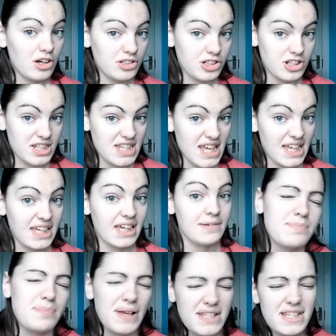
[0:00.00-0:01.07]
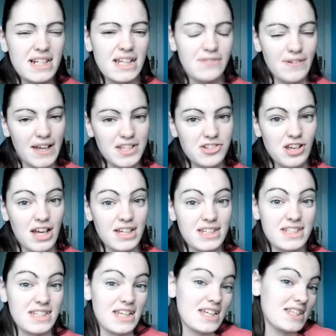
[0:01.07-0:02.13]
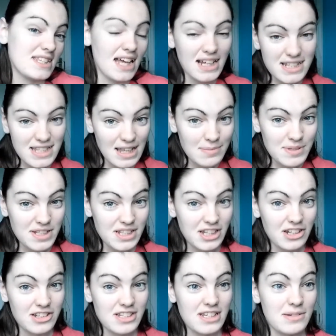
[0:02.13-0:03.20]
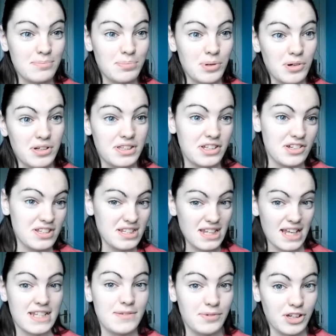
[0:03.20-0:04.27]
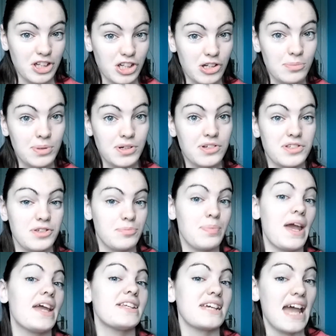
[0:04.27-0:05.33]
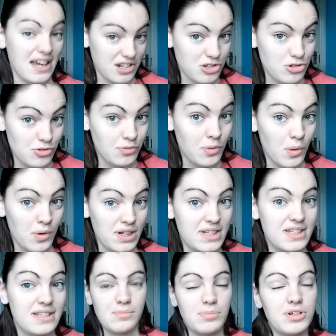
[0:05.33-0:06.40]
on your ticket. Basically, Fast Track is the exact same security, but there's less of a queue because you paid extra for it.